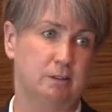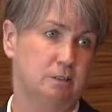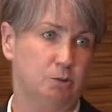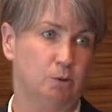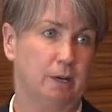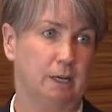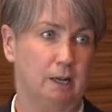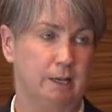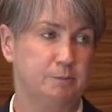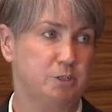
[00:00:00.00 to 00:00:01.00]
do I
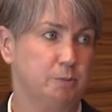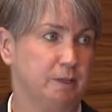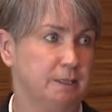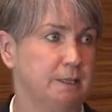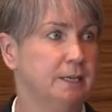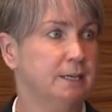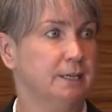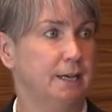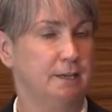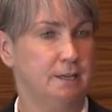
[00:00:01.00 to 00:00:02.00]
claim to be
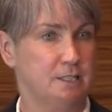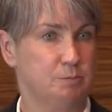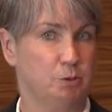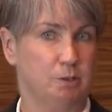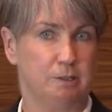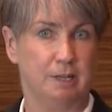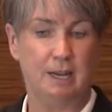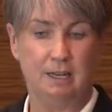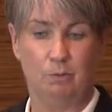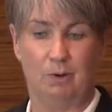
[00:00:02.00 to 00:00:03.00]
an expert in
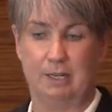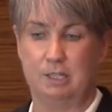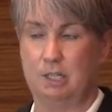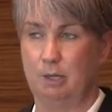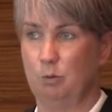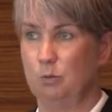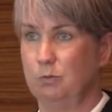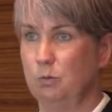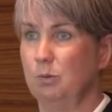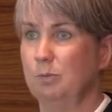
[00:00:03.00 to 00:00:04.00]
any way, shape, or
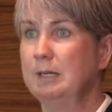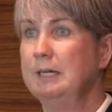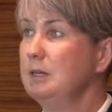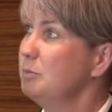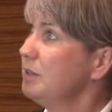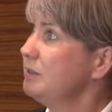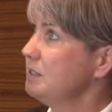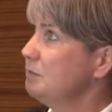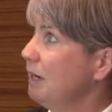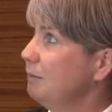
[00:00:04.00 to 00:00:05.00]
form. But
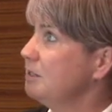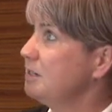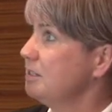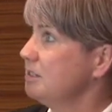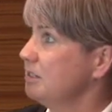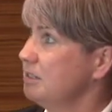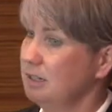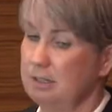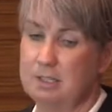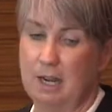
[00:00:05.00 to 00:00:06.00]
this paper does
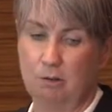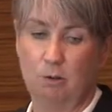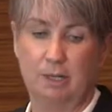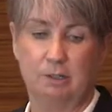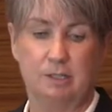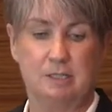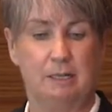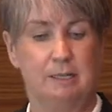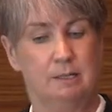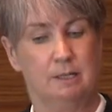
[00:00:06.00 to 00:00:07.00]
distill it down quite
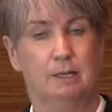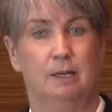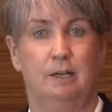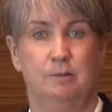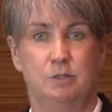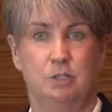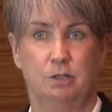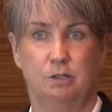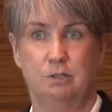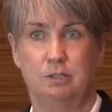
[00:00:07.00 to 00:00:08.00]
nicely um,
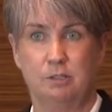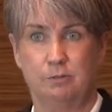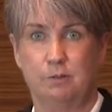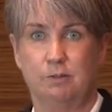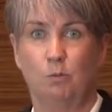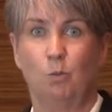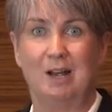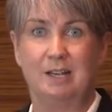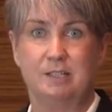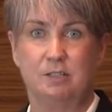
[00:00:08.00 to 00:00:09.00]
to different
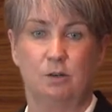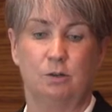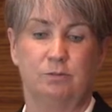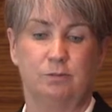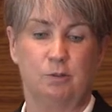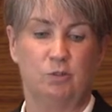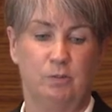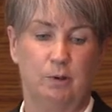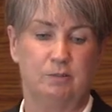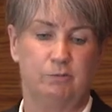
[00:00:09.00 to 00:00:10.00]
ways of
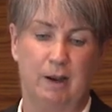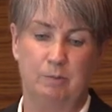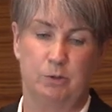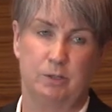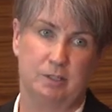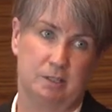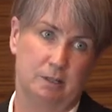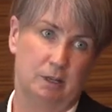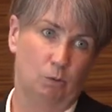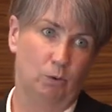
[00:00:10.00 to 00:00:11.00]
different frameworks
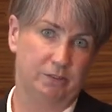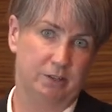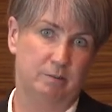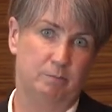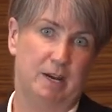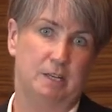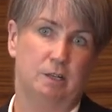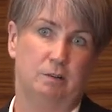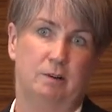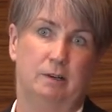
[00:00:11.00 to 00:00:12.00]
within
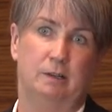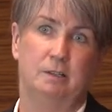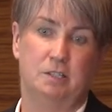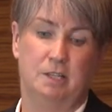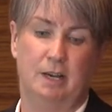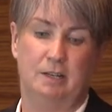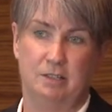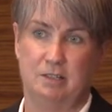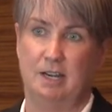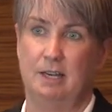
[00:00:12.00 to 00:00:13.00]
Mātauranga to
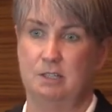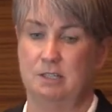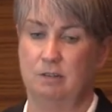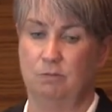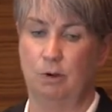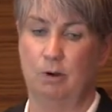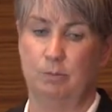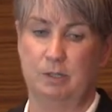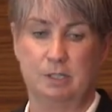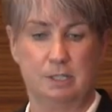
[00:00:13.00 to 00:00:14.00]
understand the
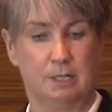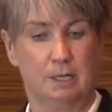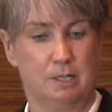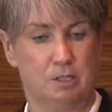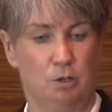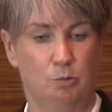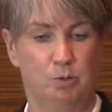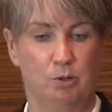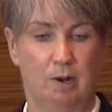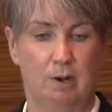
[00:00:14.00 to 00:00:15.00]
environment. So
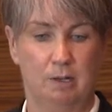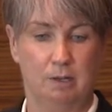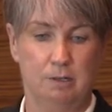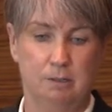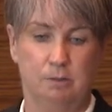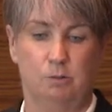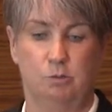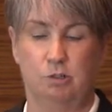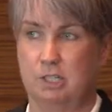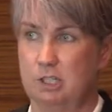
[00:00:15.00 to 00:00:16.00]
Pūrākau, or
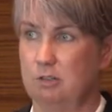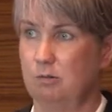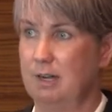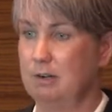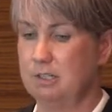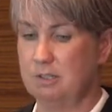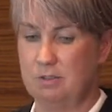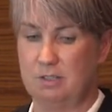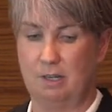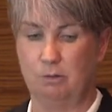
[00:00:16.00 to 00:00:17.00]
traditional
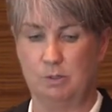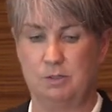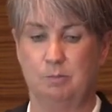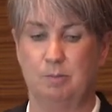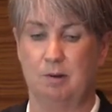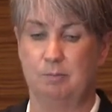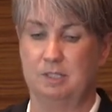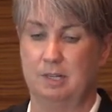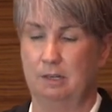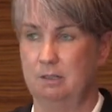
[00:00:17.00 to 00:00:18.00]
narratives, and also
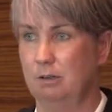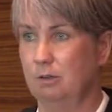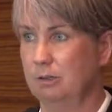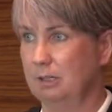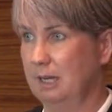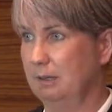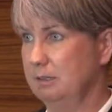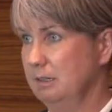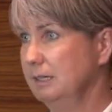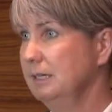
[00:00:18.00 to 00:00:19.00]
Maramataka, the lunar
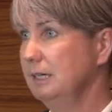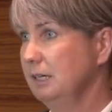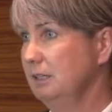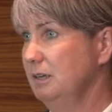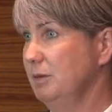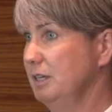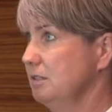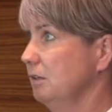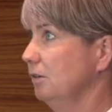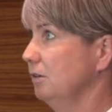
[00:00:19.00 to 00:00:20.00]
calendar. And that
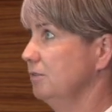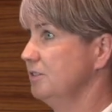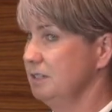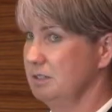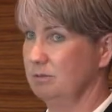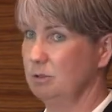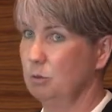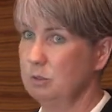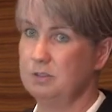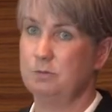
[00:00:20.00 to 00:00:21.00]
makes a lot of sense, of
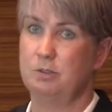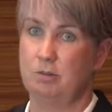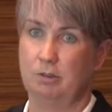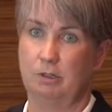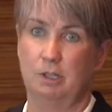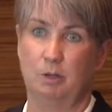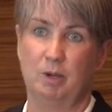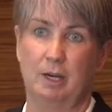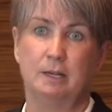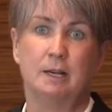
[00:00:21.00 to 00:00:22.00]
course, when you're thinking
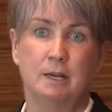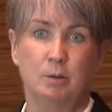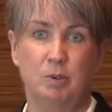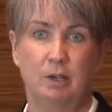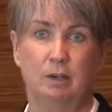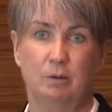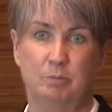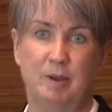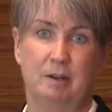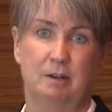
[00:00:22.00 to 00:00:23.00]
about being
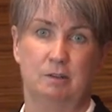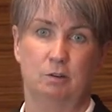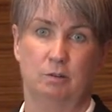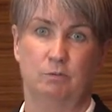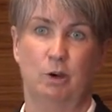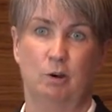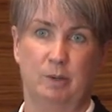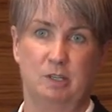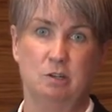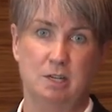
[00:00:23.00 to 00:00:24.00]
embedded in your
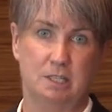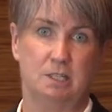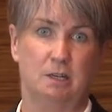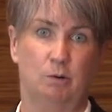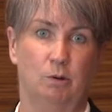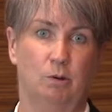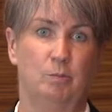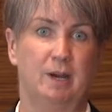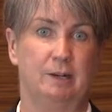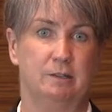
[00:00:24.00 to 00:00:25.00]
environment. You need to know a lot
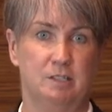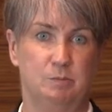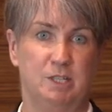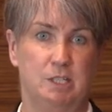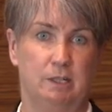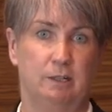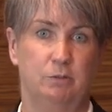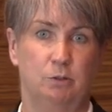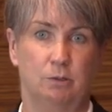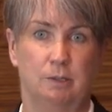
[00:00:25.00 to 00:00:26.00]
about it, and especially
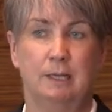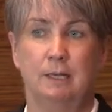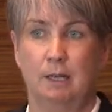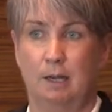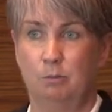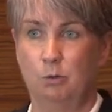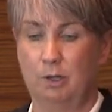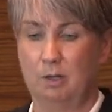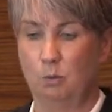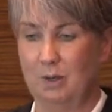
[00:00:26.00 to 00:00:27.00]
if you are uh,
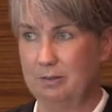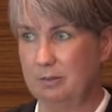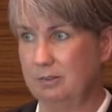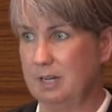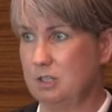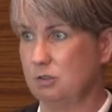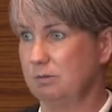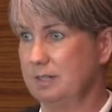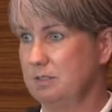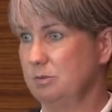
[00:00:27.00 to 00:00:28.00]
working with natural
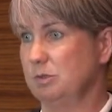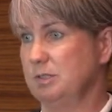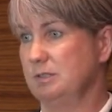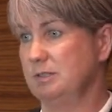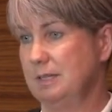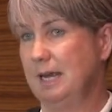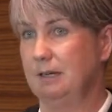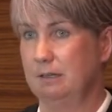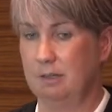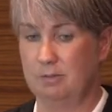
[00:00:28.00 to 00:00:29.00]
resources
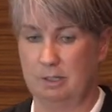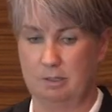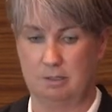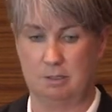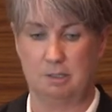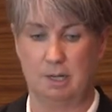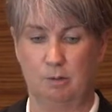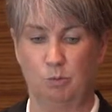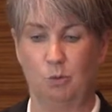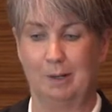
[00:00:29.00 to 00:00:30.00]
and living in a
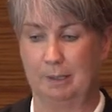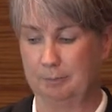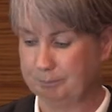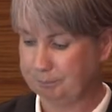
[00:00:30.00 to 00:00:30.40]
sustainable way.